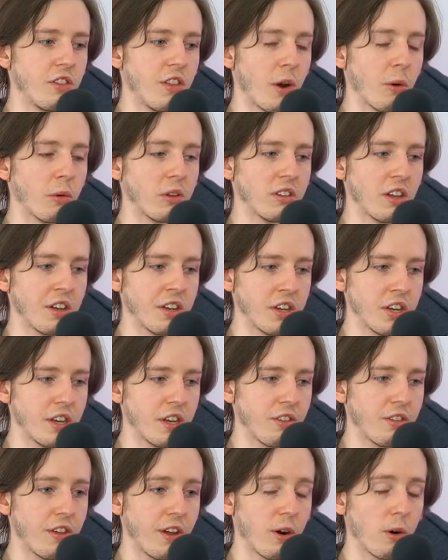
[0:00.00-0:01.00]
there was a
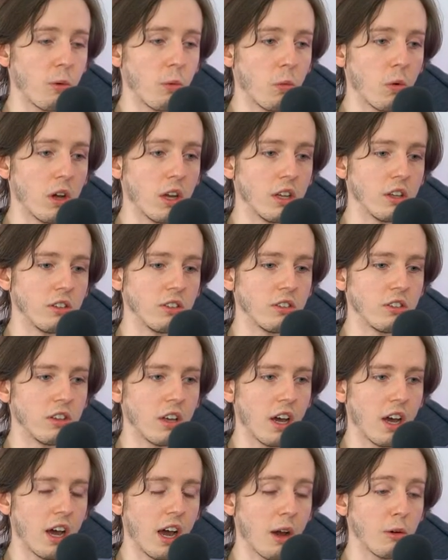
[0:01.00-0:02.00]
there was
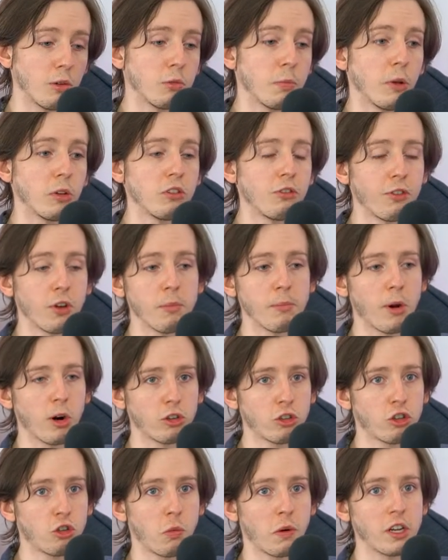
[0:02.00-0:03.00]
uh, I was supposed to film
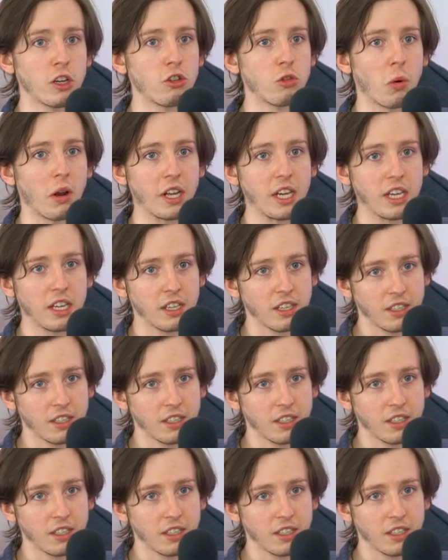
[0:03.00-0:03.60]
March 2020.